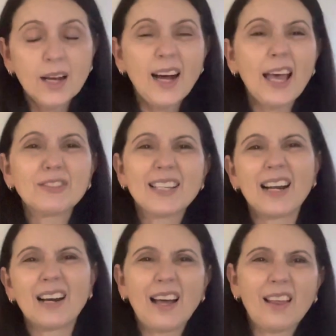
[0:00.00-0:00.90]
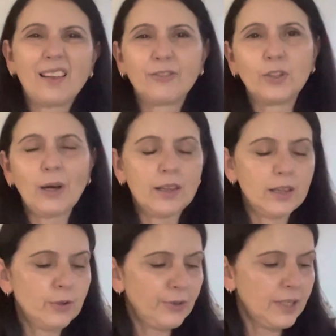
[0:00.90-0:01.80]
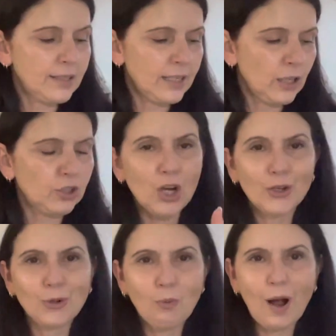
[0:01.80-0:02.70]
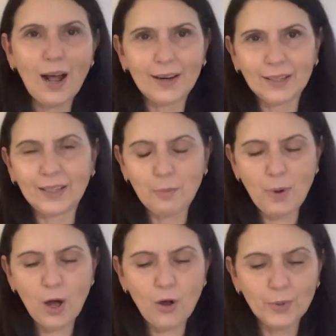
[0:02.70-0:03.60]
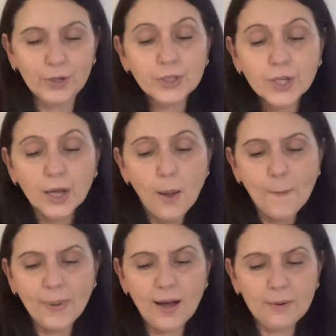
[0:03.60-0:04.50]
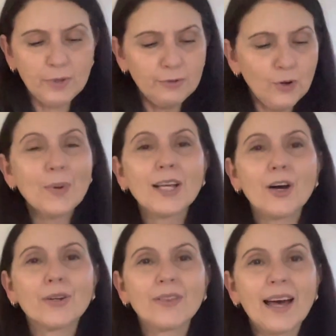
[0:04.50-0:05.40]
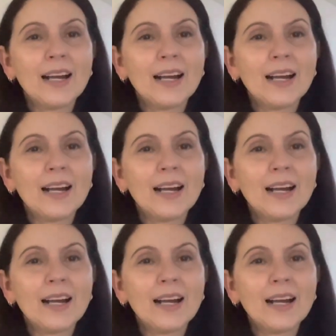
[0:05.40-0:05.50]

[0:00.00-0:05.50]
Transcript: I have started out a few other little things, and I'll show you one in a moment. But before we go to that,